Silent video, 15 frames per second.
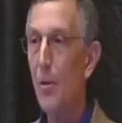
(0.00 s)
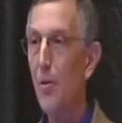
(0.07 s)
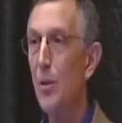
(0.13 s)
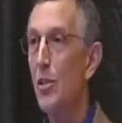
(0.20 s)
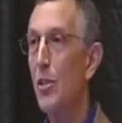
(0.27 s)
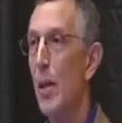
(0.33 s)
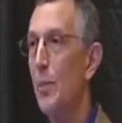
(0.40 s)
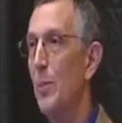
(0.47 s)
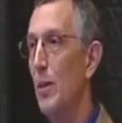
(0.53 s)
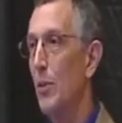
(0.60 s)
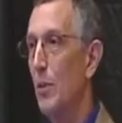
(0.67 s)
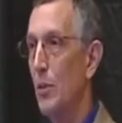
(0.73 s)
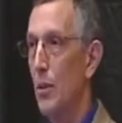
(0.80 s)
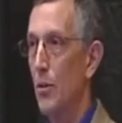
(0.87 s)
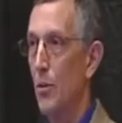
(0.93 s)

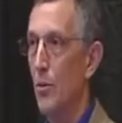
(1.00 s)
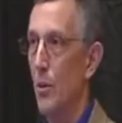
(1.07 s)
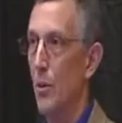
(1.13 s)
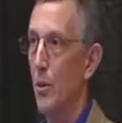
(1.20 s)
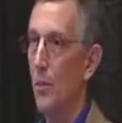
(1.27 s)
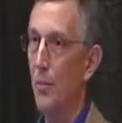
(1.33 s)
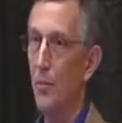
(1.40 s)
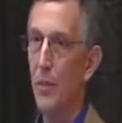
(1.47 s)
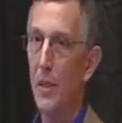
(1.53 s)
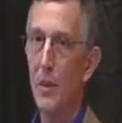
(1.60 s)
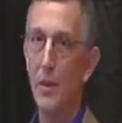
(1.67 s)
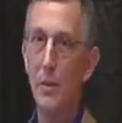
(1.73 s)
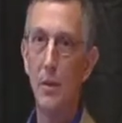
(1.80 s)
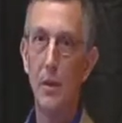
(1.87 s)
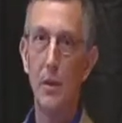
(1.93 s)
Receptacle control.
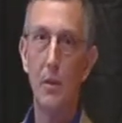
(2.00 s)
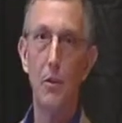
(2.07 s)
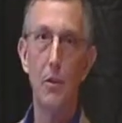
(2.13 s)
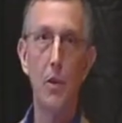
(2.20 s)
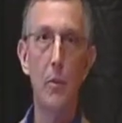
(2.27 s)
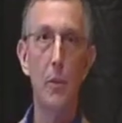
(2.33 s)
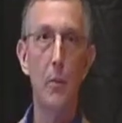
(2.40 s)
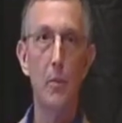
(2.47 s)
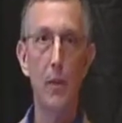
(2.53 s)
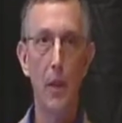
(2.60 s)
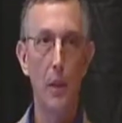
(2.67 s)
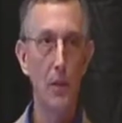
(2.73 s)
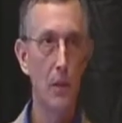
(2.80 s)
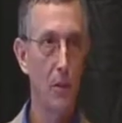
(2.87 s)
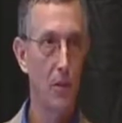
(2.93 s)
We're talking about
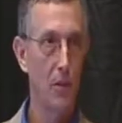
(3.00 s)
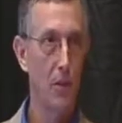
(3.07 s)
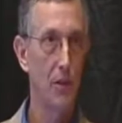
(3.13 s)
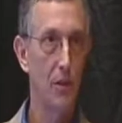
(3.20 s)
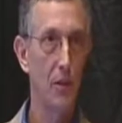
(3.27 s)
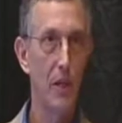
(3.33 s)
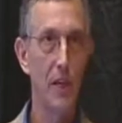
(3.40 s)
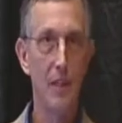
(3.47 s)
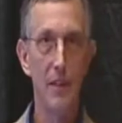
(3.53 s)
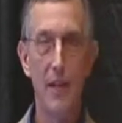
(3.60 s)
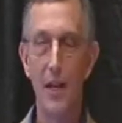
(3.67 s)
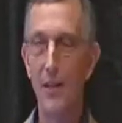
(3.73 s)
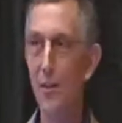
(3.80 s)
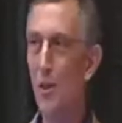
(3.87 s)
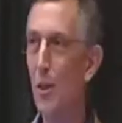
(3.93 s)
plug loads here. The
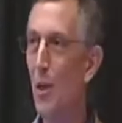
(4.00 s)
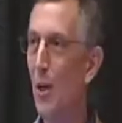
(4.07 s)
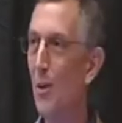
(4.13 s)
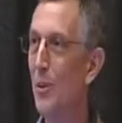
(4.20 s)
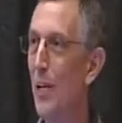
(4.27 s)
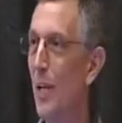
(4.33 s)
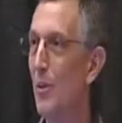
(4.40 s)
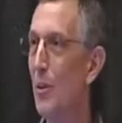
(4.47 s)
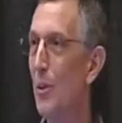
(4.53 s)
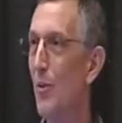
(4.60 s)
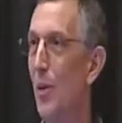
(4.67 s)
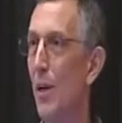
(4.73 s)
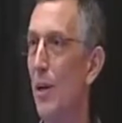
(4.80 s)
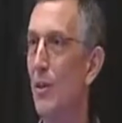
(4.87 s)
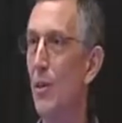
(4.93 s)
energy code now
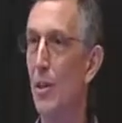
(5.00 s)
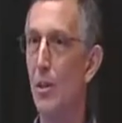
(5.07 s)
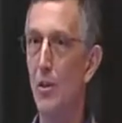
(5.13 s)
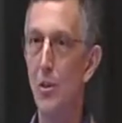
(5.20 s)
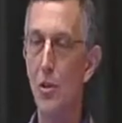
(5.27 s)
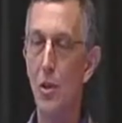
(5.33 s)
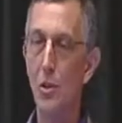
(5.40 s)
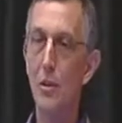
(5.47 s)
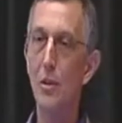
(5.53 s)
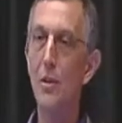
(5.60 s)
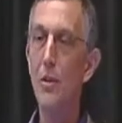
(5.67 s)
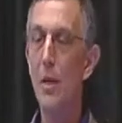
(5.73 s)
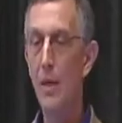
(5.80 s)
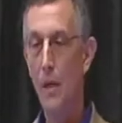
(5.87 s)
requires that in certain